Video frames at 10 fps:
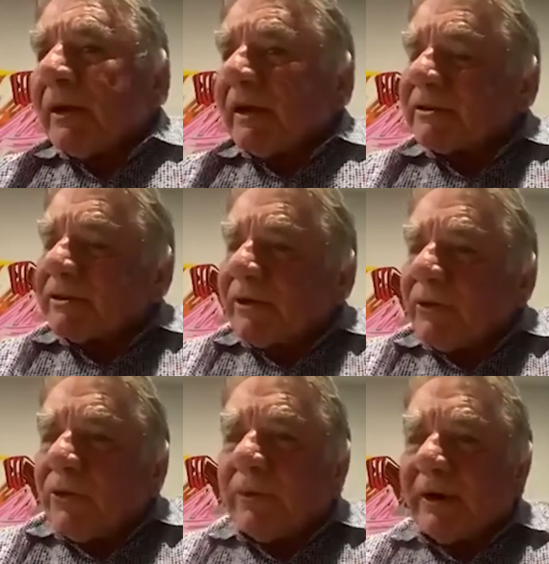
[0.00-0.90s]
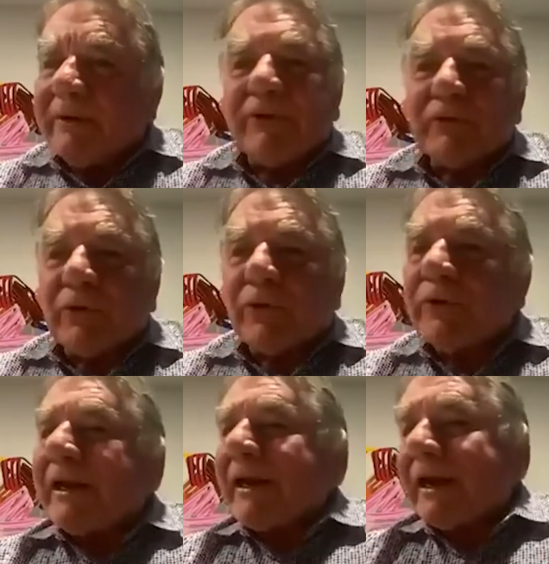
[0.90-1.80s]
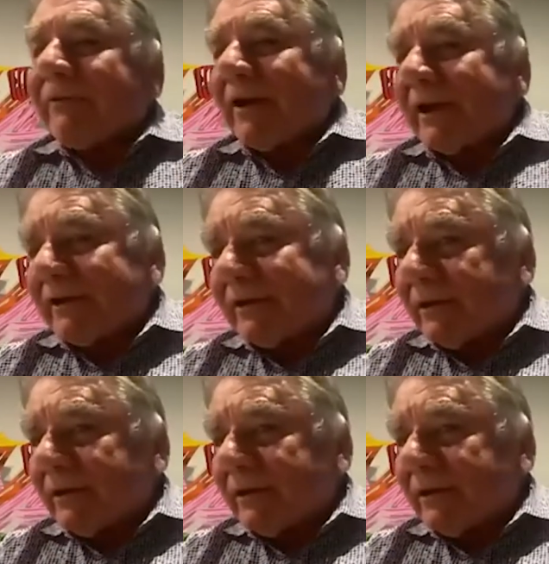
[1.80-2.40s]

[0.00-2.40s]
and so the hormone levels are already elevated,